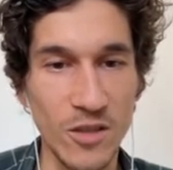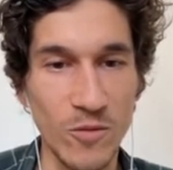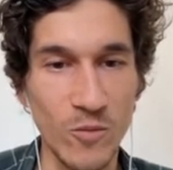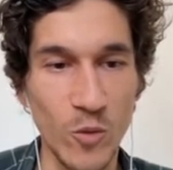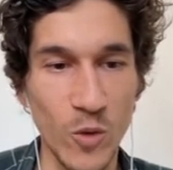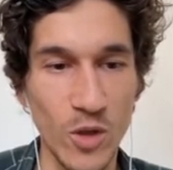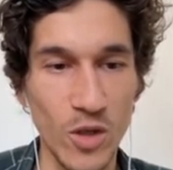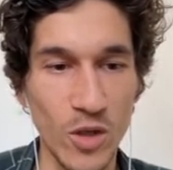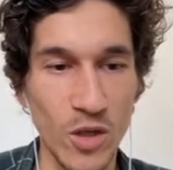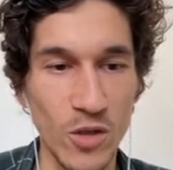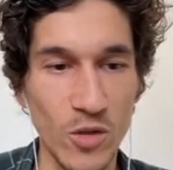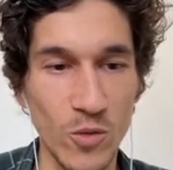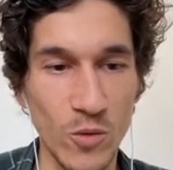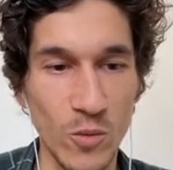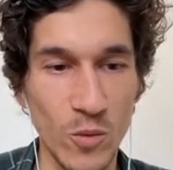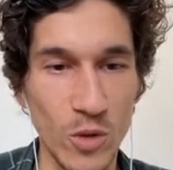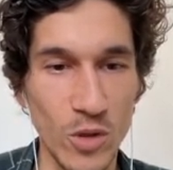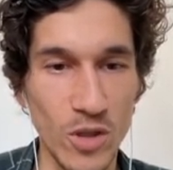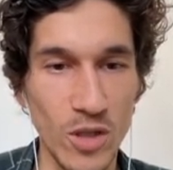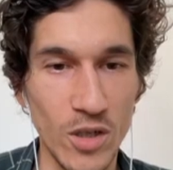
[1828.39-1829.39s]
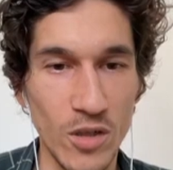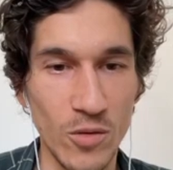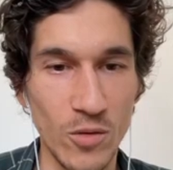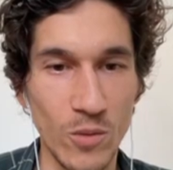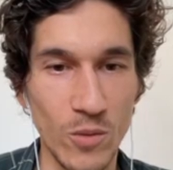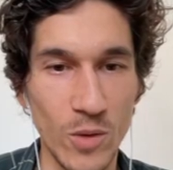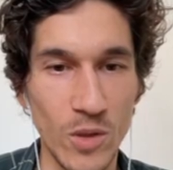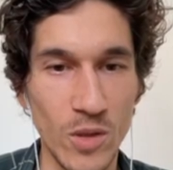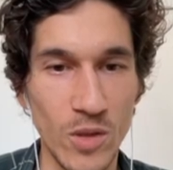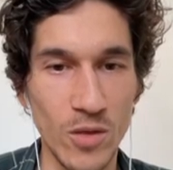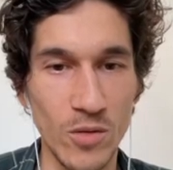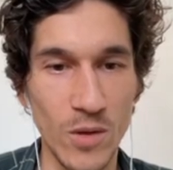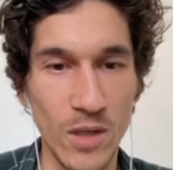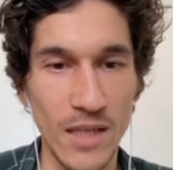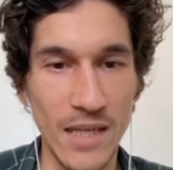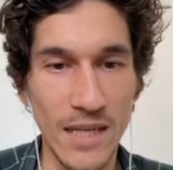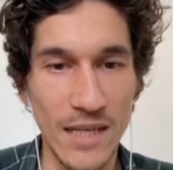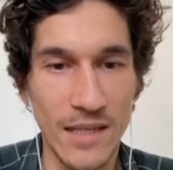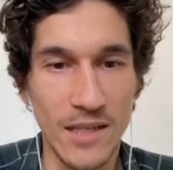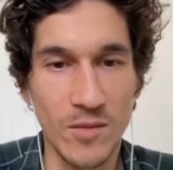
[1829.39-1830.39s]
What do I do? What do I do? What do I do? I
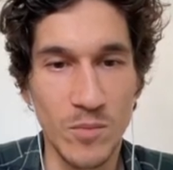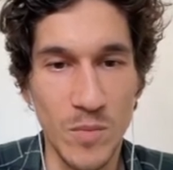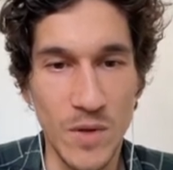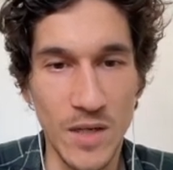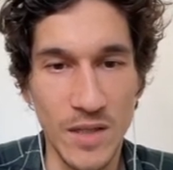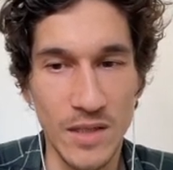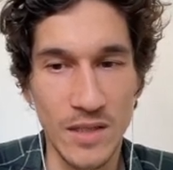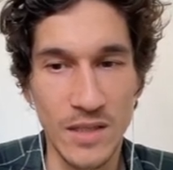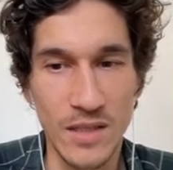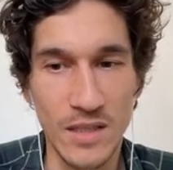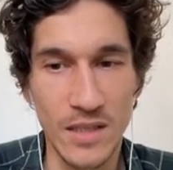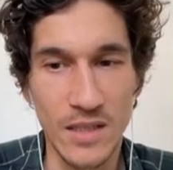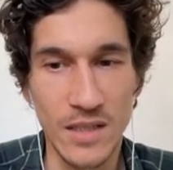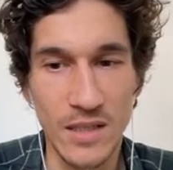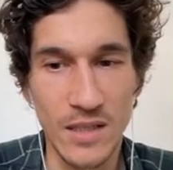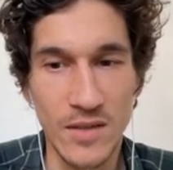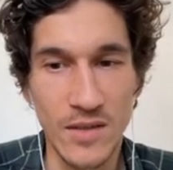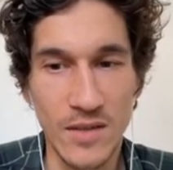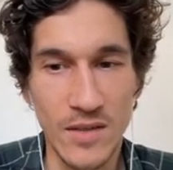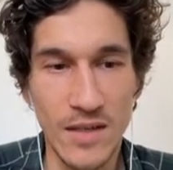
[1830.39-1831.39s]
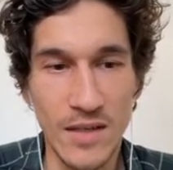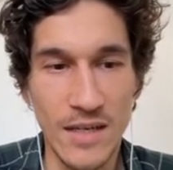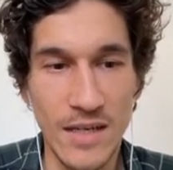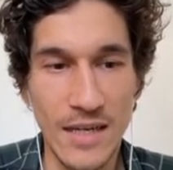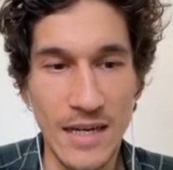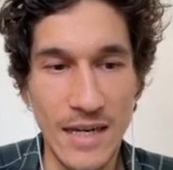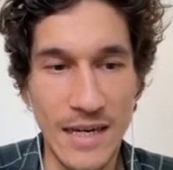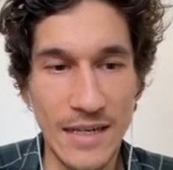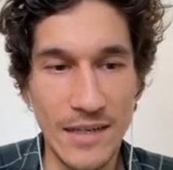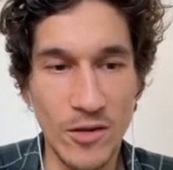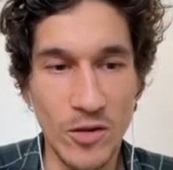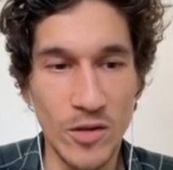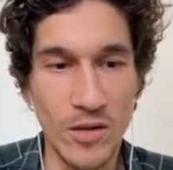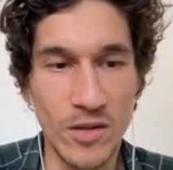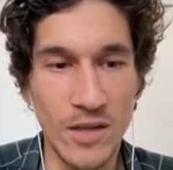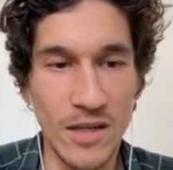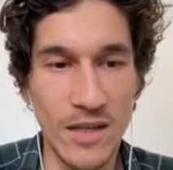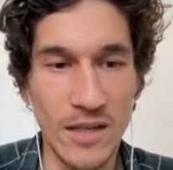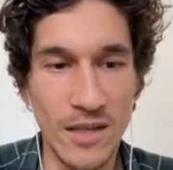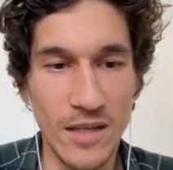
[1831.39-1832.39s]
cannot build. I don't,
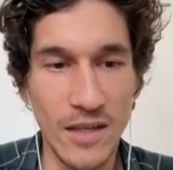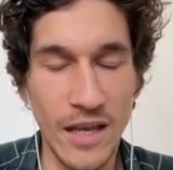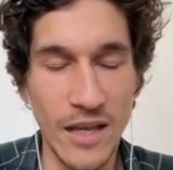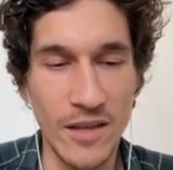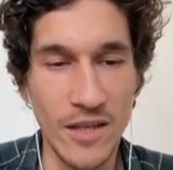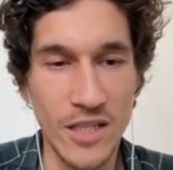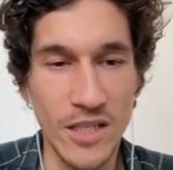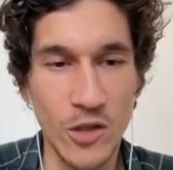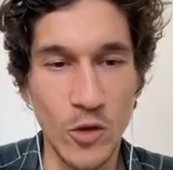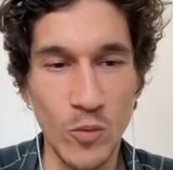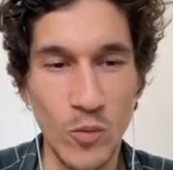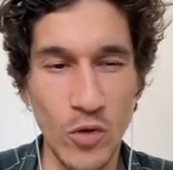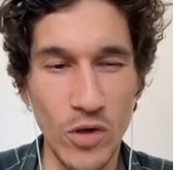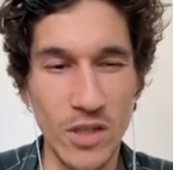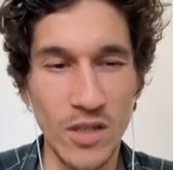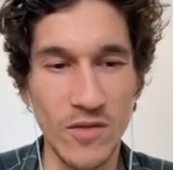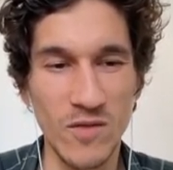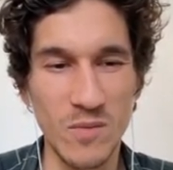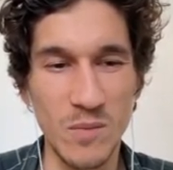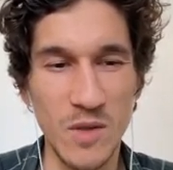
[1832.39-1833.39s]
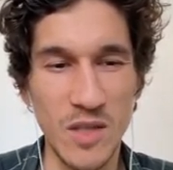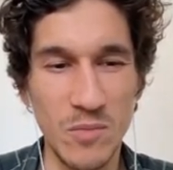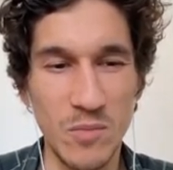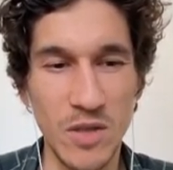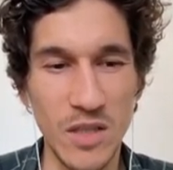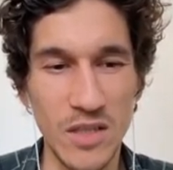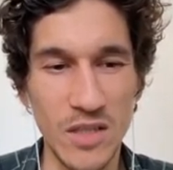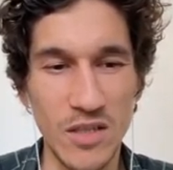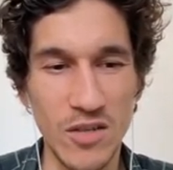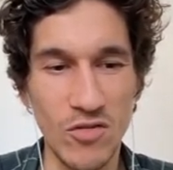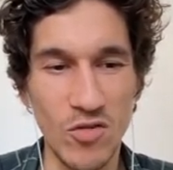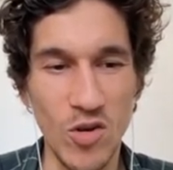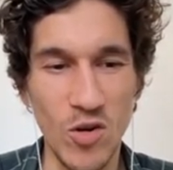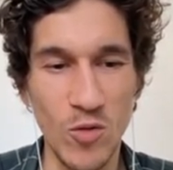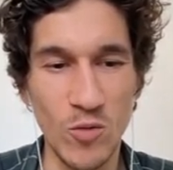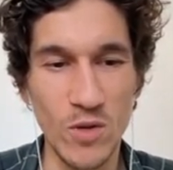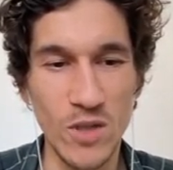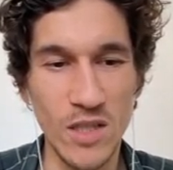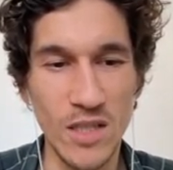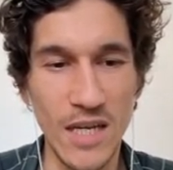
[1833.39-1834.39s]
like, there is no point in building
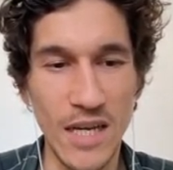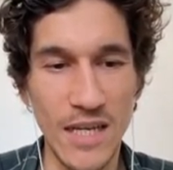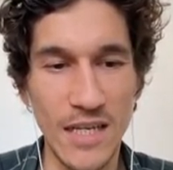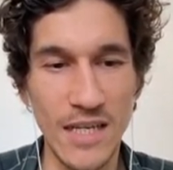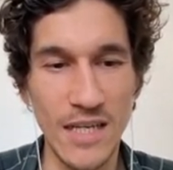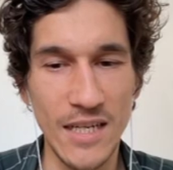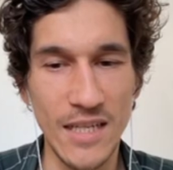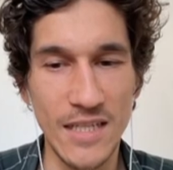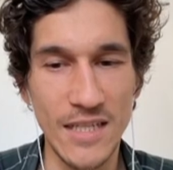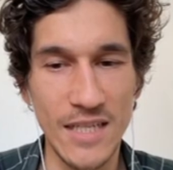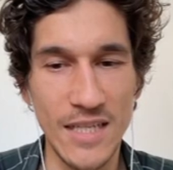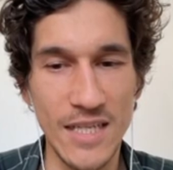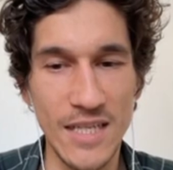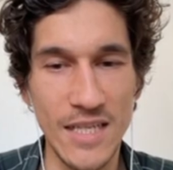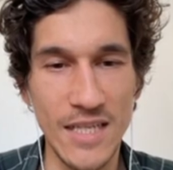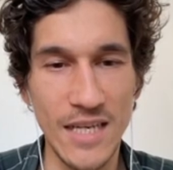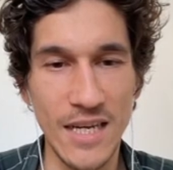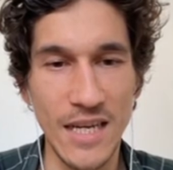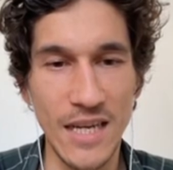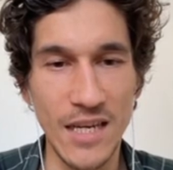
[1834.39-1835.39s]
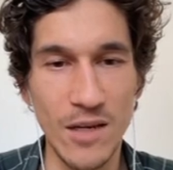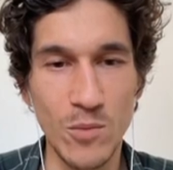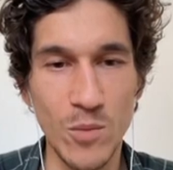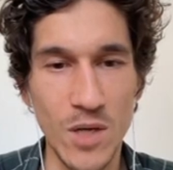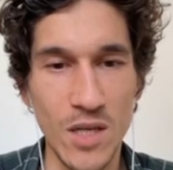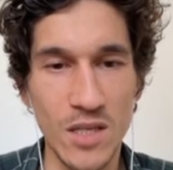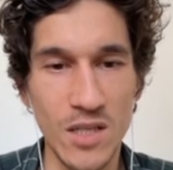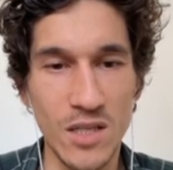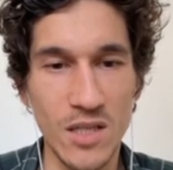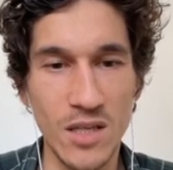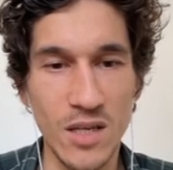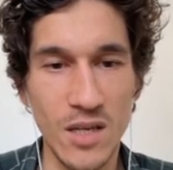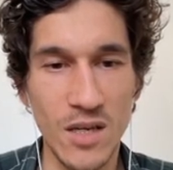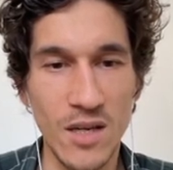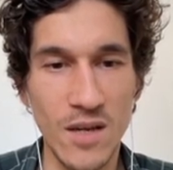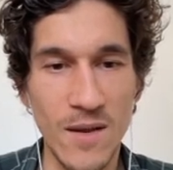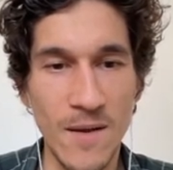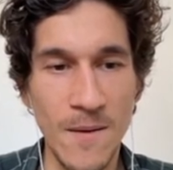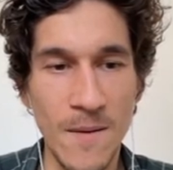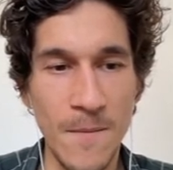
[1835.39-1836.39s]
roads. I need a city anyways.
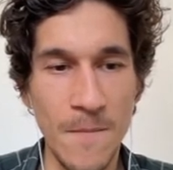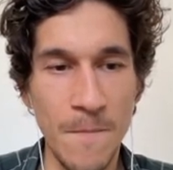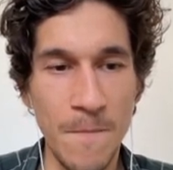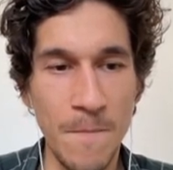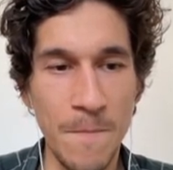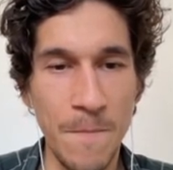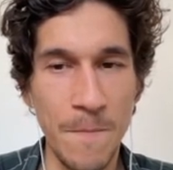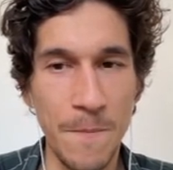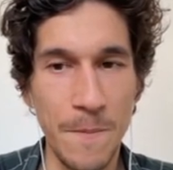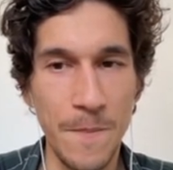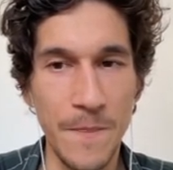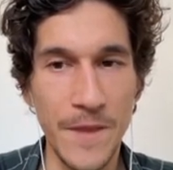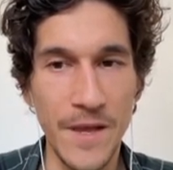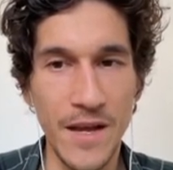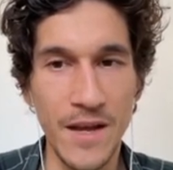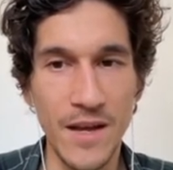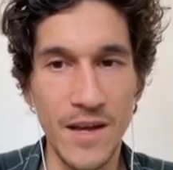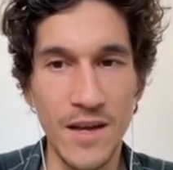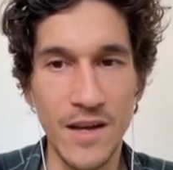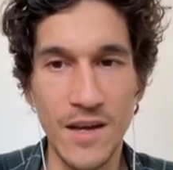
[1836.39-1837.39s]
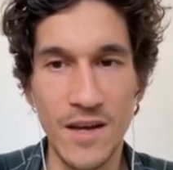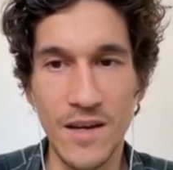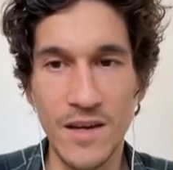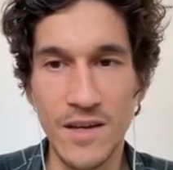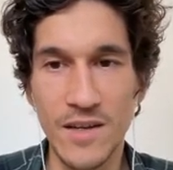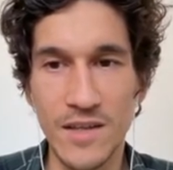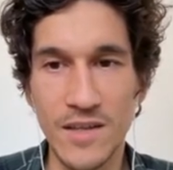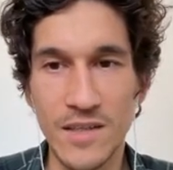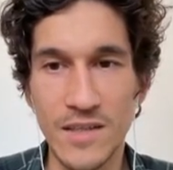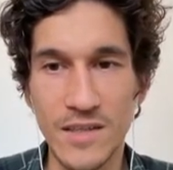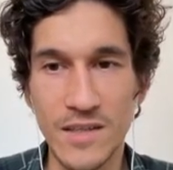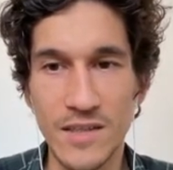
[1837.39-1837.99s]
Yep.